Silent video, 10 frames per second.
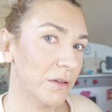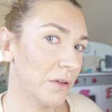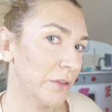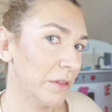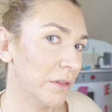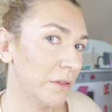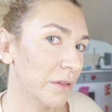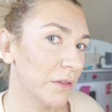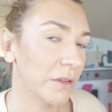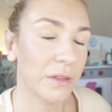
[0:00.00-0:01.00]
on
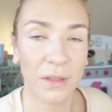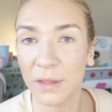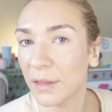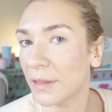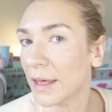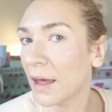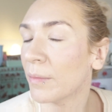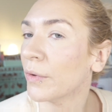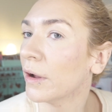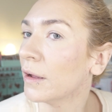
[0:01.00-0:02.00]
the
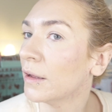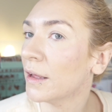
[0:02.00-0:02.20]
camera,